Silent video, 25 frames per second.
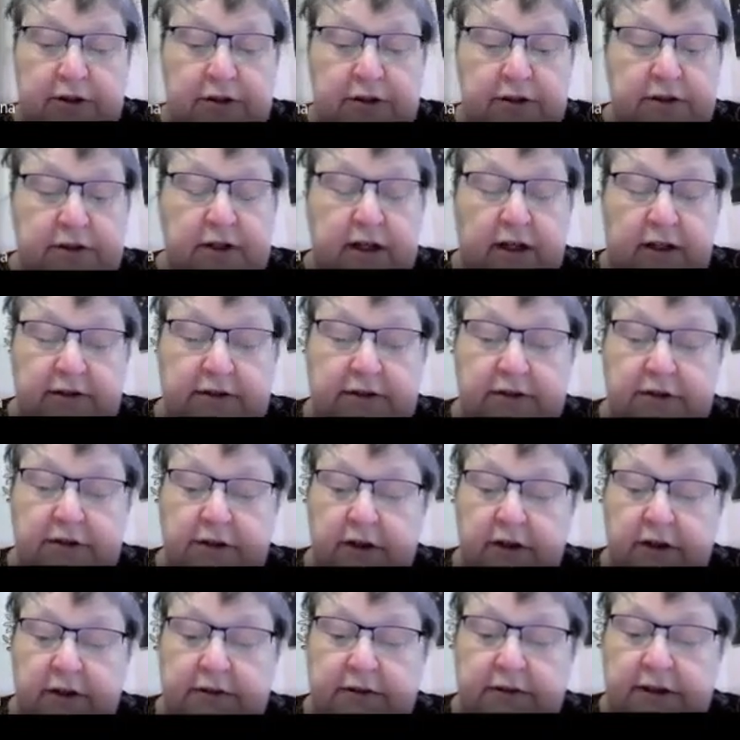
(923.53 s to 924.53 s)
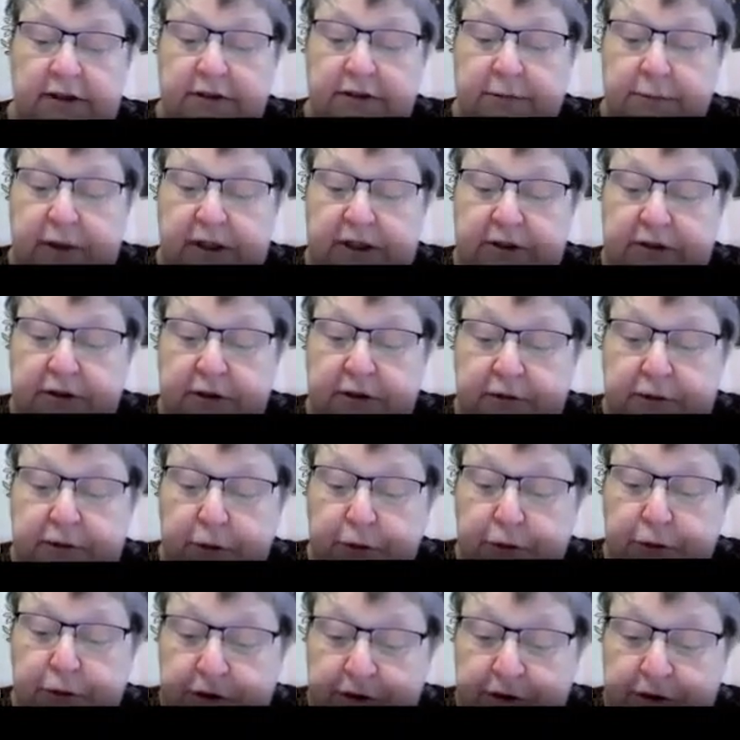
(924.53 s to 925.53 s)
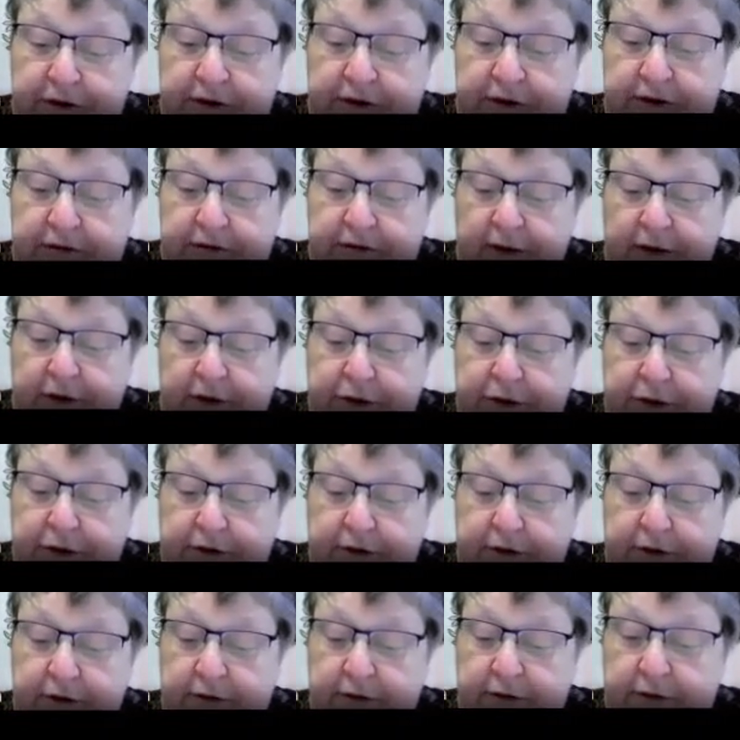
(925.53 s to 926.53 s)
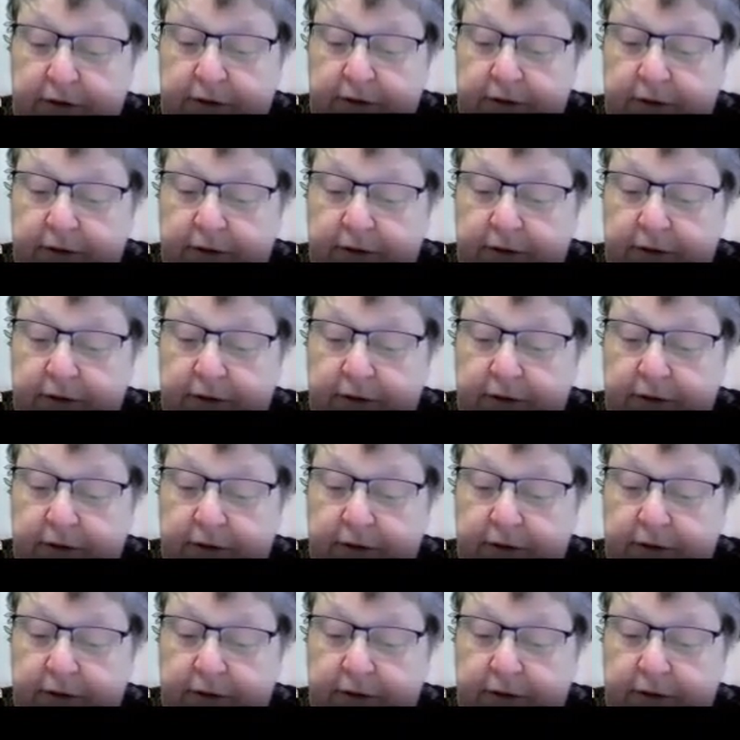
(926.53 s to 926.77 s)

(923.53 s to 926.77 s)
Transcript: that the space of continuous functions,